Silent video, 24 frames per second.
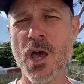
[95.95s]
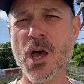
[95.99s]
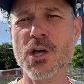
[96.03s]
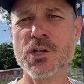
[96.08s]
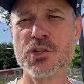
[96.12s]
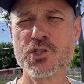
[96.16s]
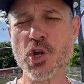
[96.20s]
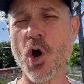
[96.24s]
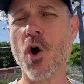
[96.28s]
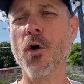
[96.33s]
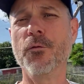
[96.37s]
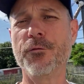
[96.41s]

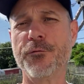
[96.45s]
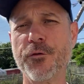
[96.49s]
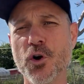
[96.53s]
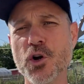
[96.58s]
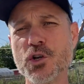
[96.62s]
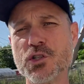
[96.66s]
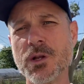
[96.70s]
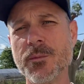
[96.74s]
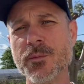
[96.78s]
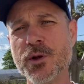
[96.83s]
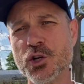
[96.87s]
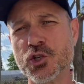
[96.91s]
So
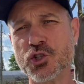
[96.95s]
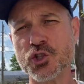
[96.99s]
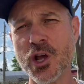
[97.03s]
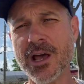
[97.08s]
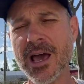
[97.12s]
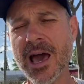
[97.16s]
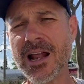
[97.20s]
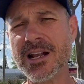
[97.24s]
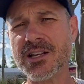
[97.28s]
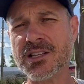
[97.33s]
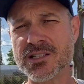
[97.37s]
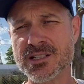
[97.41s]
first I'm gonna show you
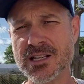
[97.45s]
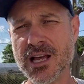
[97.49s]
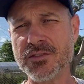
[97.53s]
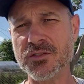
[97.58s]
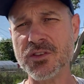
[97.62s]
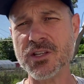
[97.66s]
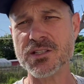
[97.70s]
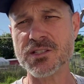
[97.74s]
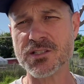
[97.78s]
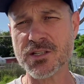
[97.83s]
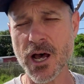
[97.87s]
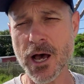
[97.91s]
how to set
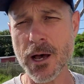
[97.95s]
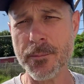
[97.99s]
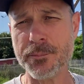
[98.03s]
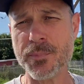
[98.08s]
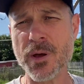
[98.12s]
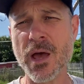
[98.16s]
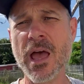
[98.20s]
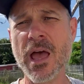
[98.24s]
this up